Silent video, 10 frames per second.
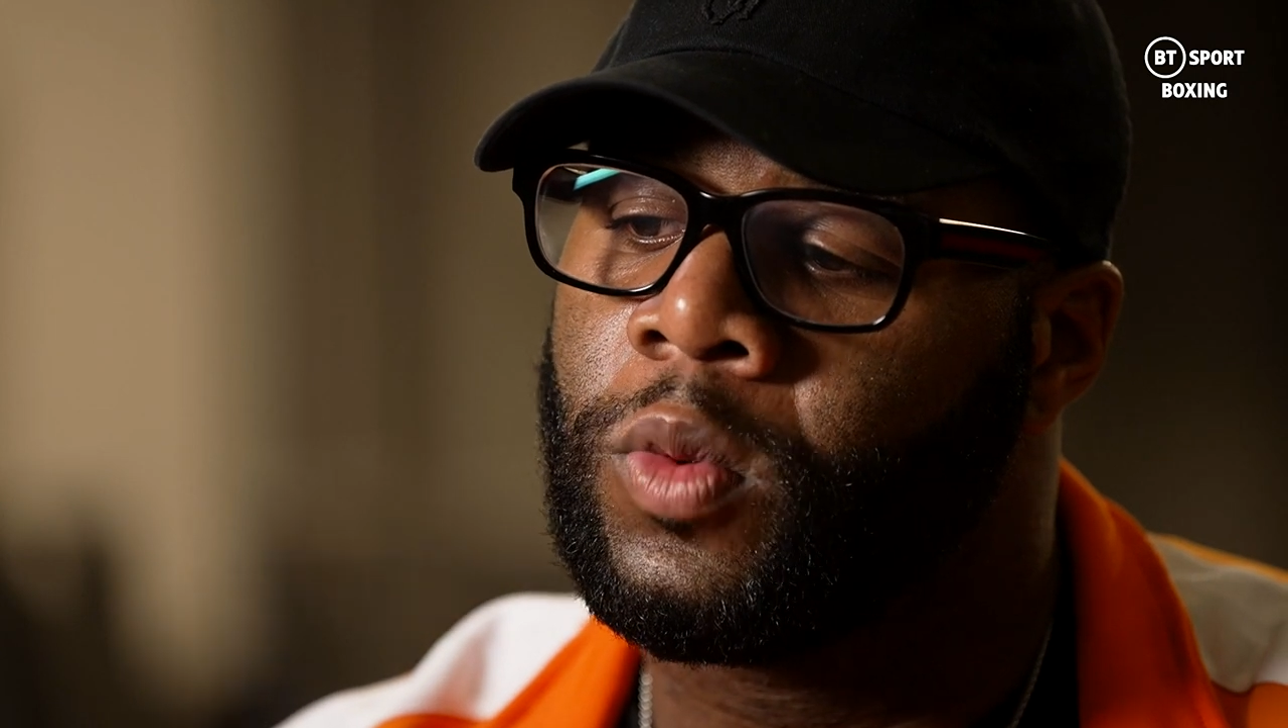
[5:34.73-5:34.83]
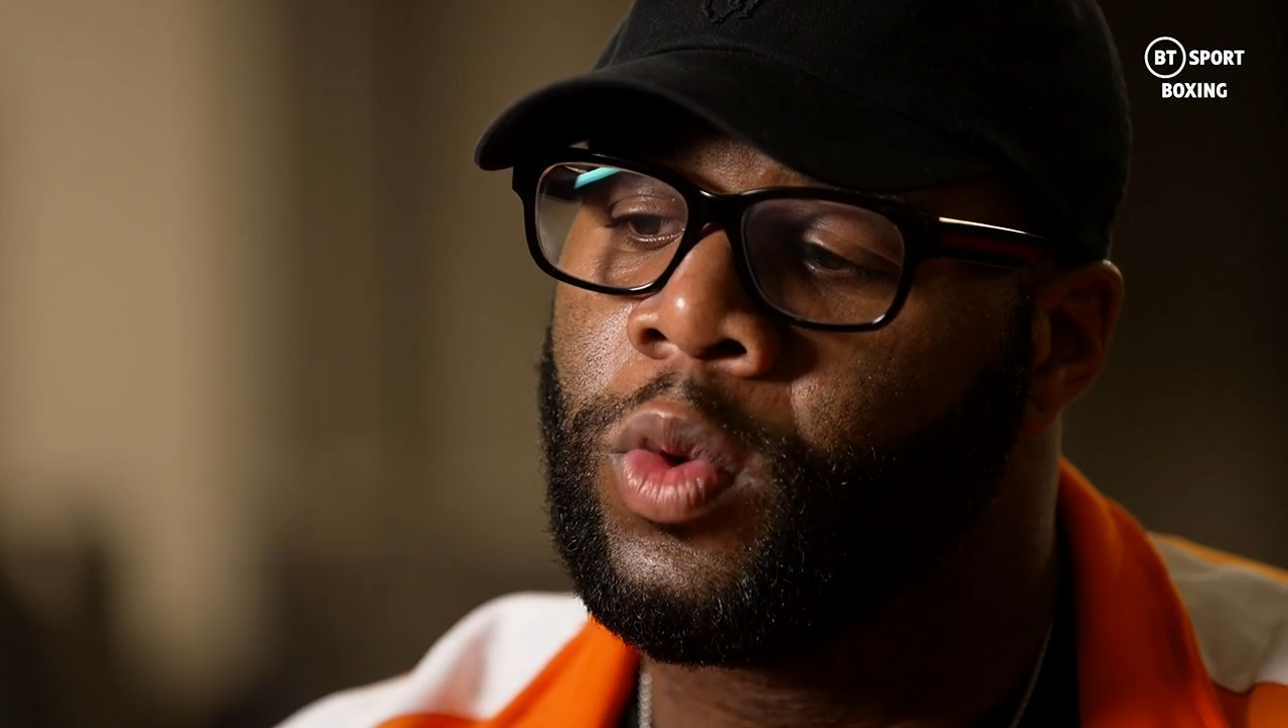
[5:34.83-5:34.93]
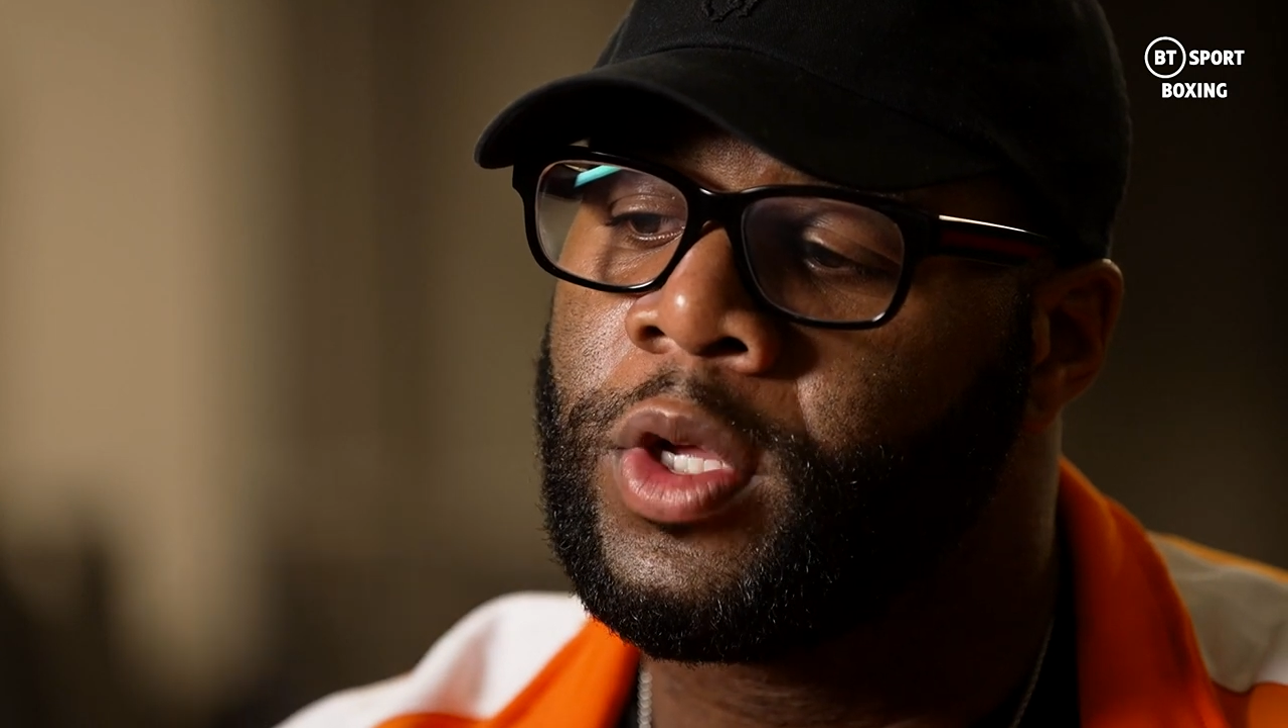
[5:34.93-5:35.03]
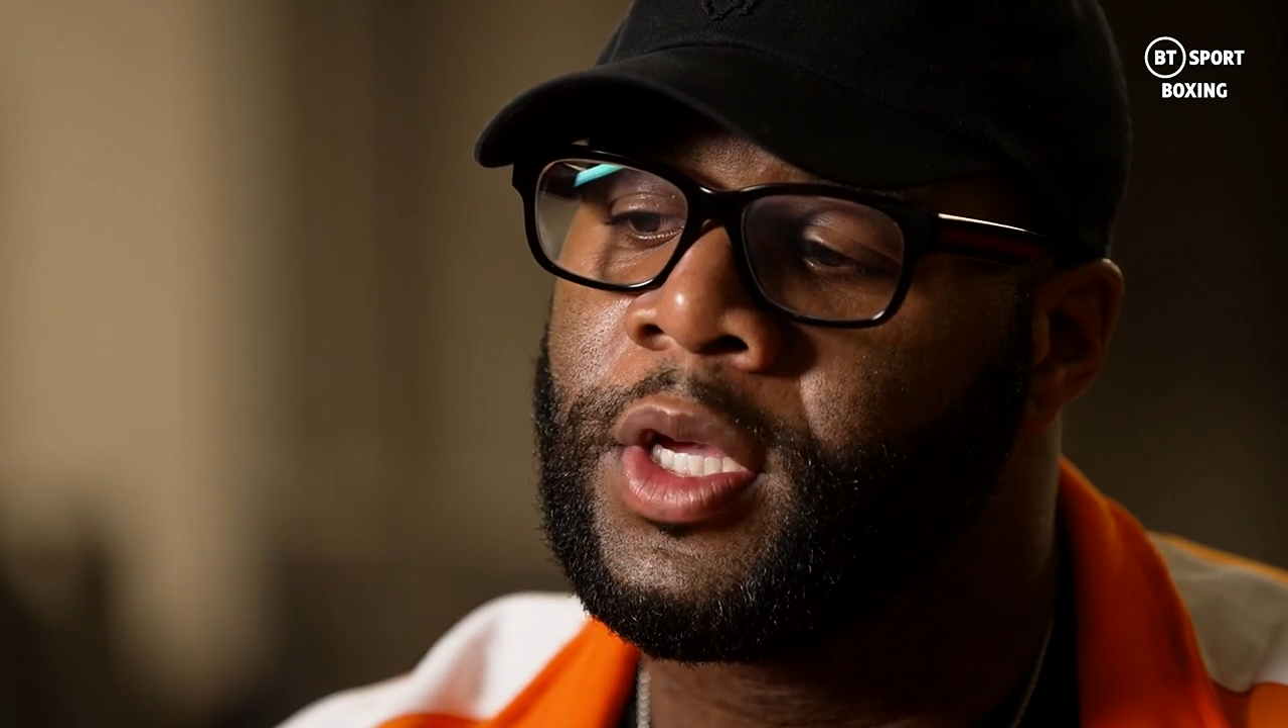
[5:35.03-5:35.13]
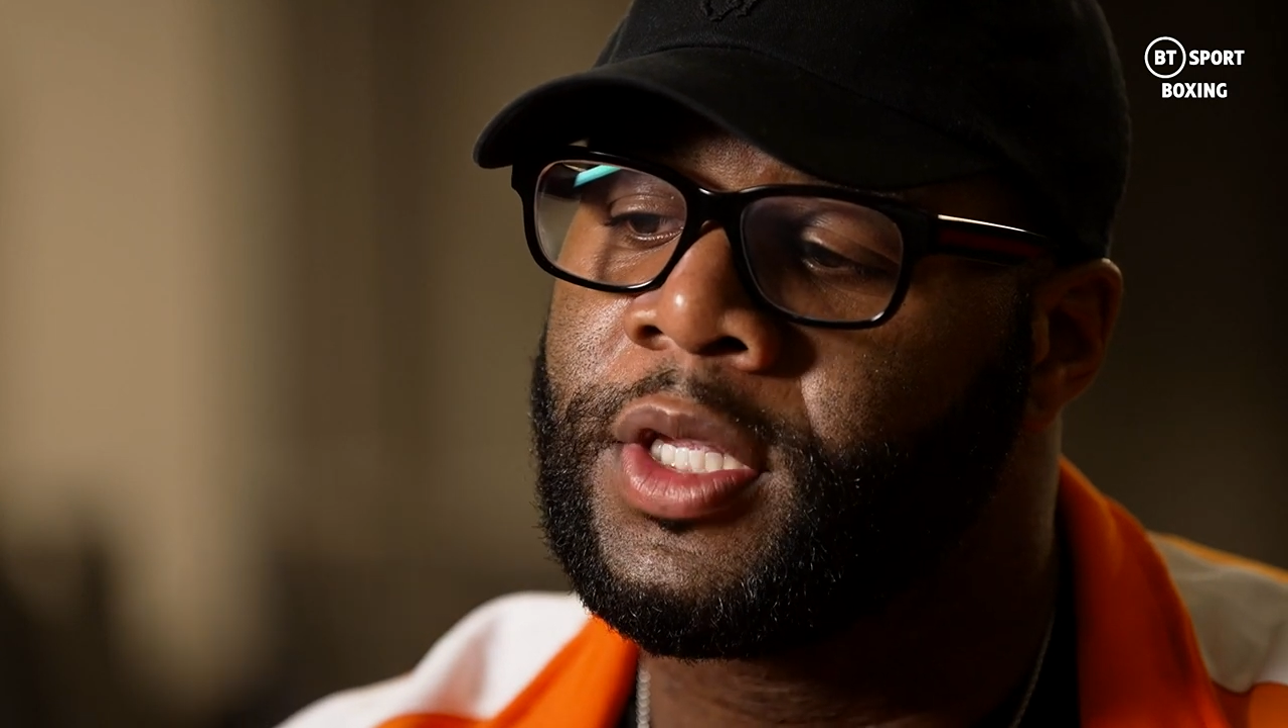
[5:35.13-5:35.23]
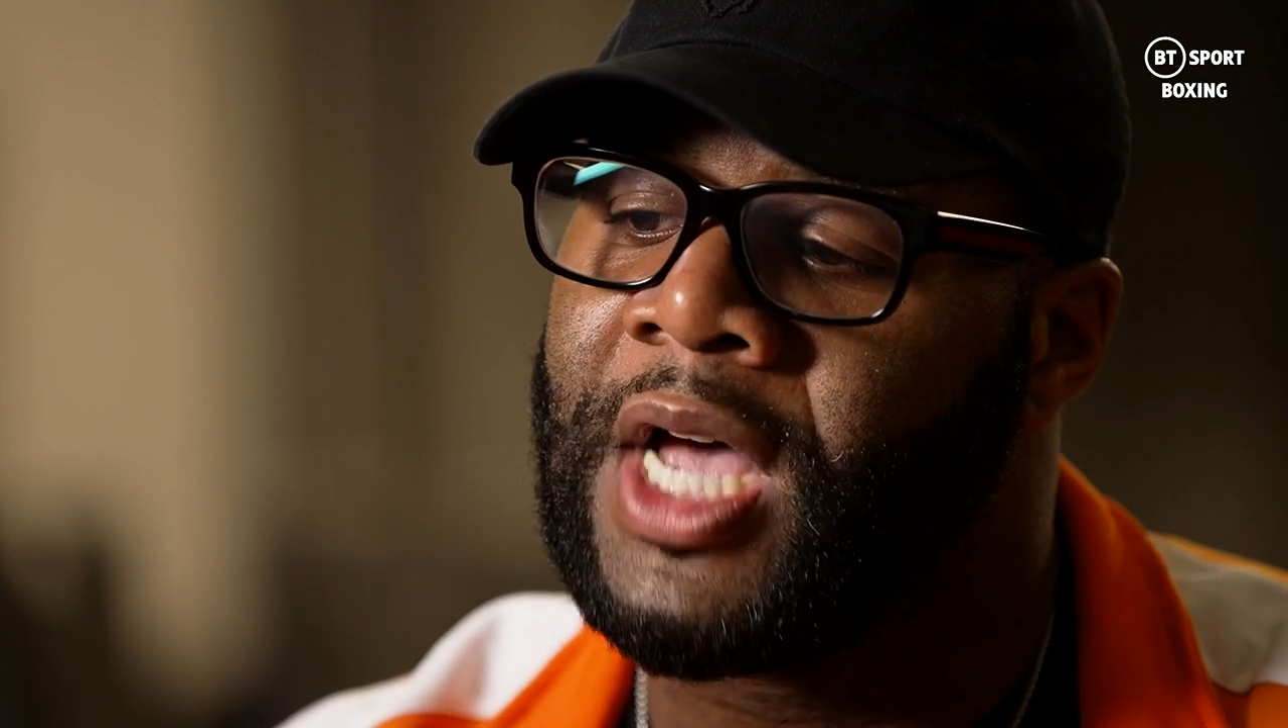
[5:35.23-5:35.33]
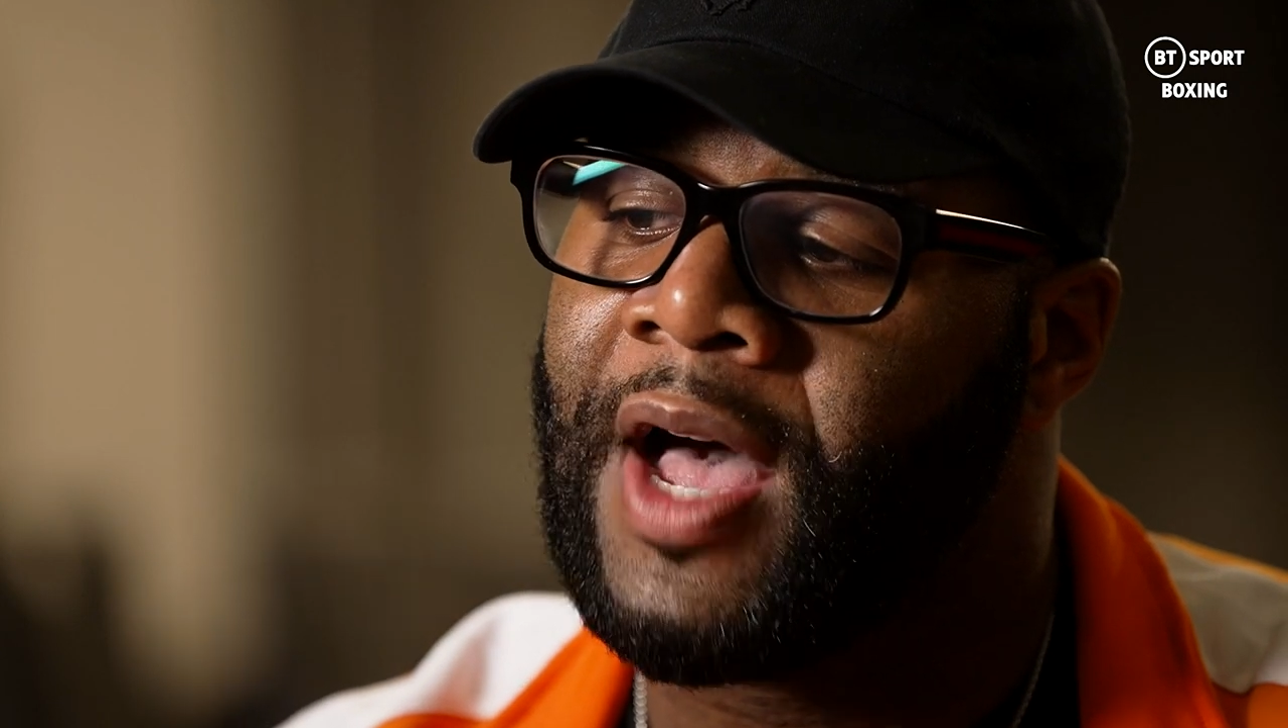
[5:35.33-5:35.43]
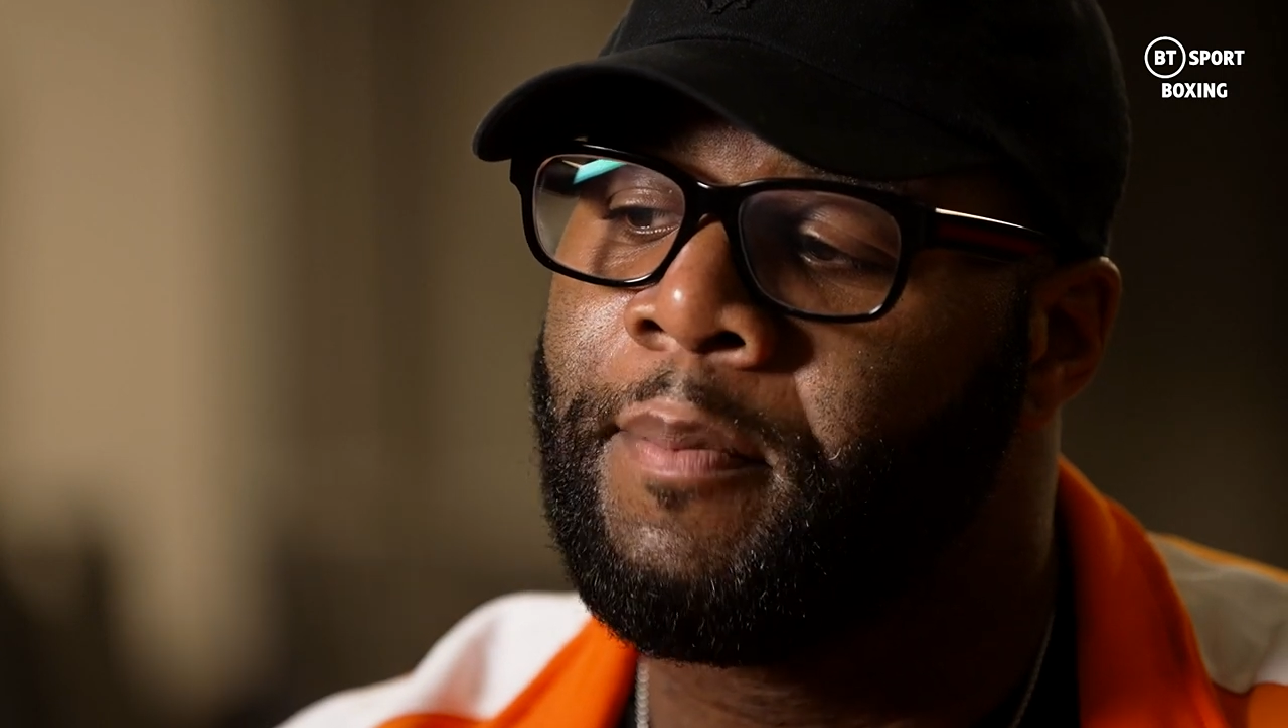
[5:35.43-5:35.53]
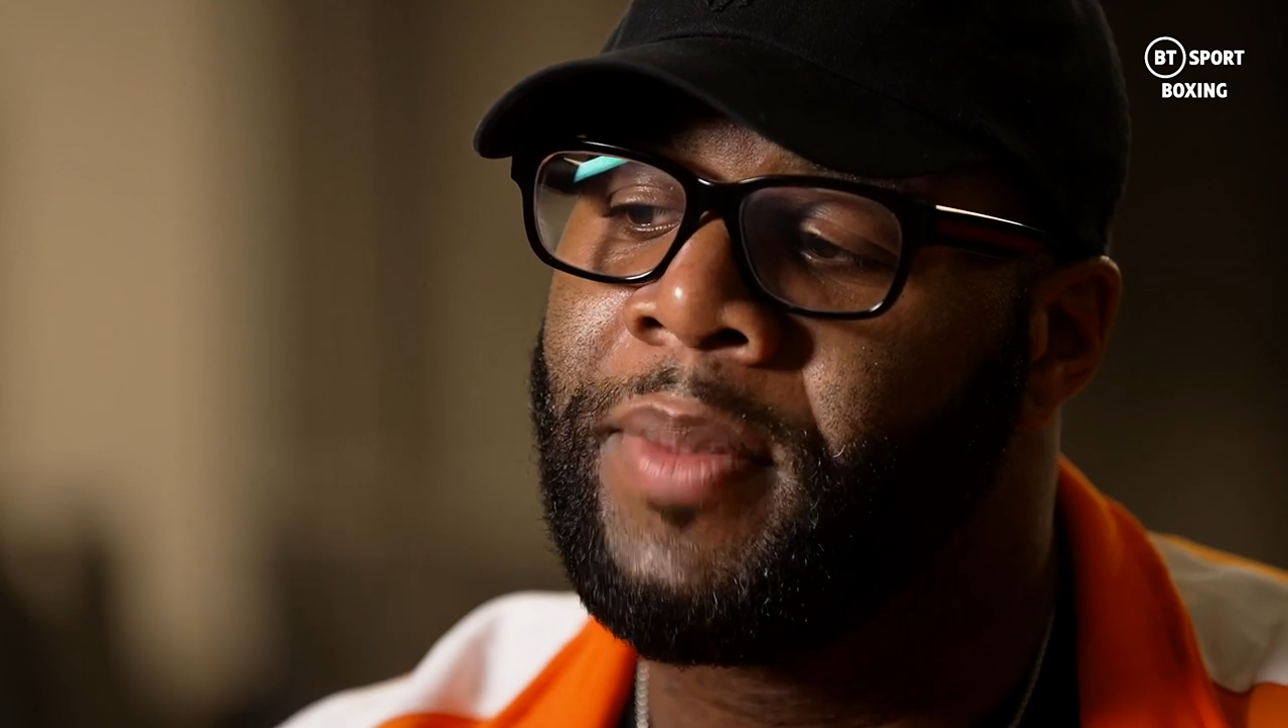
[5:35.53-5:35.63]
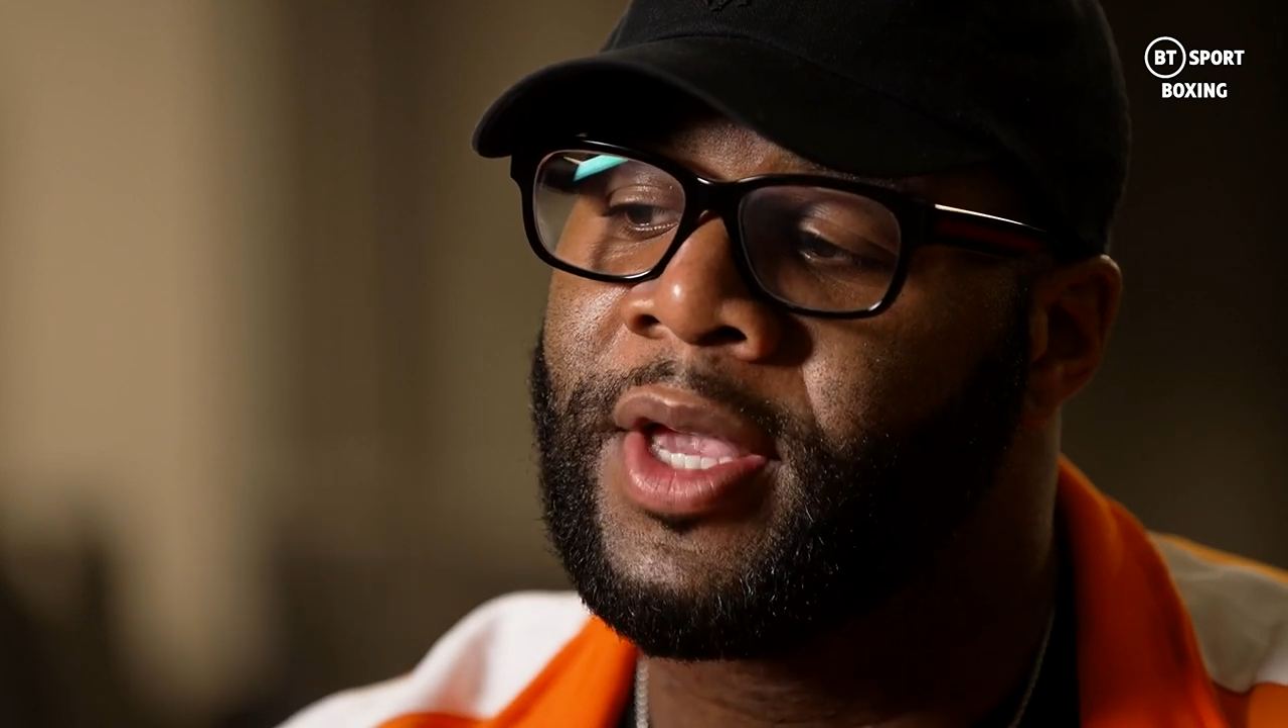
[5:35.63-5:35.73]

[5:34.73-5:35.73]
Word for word: one of the top